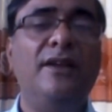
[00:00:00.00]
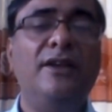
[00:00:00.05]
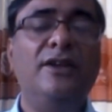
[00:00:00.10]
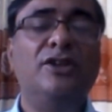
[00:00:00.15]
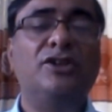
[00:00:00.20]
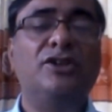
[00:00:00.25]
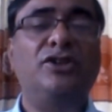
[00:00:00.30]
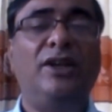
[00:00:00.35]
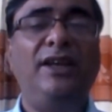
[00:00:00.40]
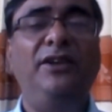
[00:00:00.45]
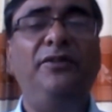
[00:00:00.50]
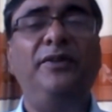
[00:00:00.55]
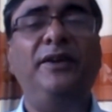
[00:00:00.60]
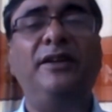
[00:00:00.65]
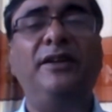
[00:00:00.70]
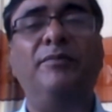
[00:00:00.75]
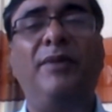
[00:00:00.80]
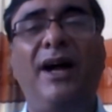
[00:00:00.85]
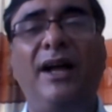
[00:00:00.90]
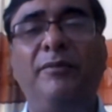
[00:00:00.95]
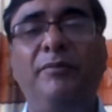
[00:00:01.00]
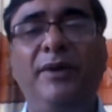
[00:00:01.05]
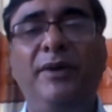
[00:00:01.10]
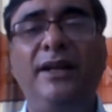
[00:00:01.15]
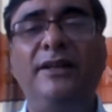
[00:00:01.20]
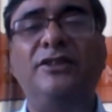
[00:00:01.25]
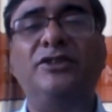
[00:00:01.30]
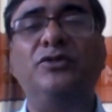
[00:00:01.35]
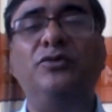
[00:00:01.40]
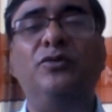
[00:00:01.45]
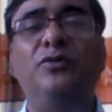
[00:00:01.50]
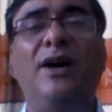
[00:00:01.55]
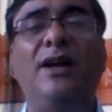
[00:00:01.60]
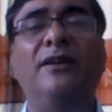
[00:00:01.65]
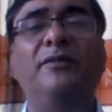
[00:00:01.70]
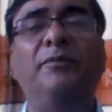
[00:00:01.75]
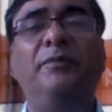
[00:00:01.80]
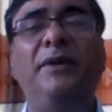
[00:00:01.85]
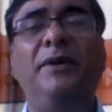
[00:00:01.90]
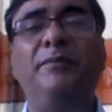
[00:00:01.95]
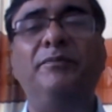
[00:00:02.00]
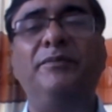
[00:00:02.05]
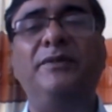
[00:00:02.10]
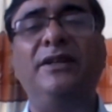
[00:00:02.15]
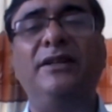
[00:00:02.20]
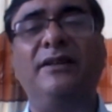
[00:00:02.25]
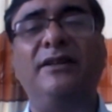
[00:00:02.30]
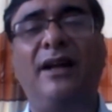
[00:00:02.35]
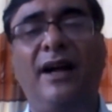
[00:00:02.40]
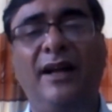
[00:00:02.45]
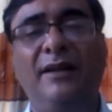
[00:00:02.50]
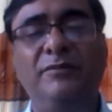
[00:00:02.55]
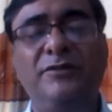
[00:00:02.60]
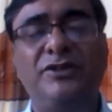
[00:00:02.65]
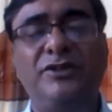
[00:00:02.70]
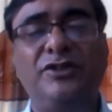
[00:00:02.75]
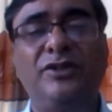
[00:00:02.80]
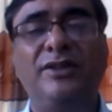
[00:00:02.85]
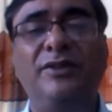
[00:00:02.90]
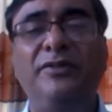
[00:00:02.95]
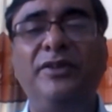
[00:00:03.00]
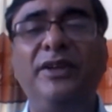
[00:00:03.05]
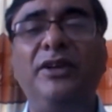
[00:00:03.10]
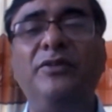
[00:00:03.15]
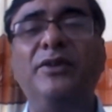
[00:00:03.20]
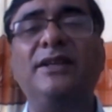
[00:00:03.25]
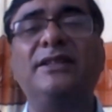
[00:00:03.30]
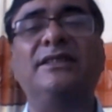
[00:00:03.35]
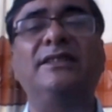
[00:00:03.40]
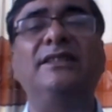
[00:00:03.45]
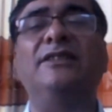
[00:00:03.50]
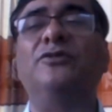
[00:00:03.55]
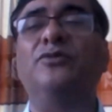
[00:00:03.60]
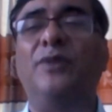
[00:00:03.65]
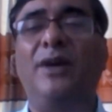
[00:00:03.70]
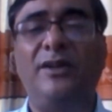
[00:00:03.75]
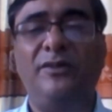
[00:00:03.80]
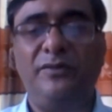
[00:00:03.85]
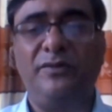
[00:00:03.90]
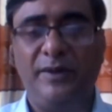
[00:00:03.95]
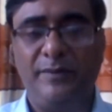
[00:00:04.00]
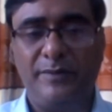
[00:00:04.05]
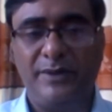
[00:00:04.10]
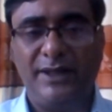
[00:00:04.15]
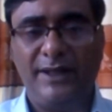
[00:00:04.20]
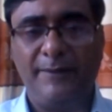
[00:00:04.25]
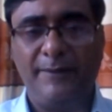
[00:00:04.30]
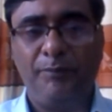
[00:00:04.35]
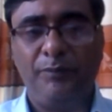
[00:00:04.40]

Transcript: So if it vibrates 150 times, so the frequency is 150.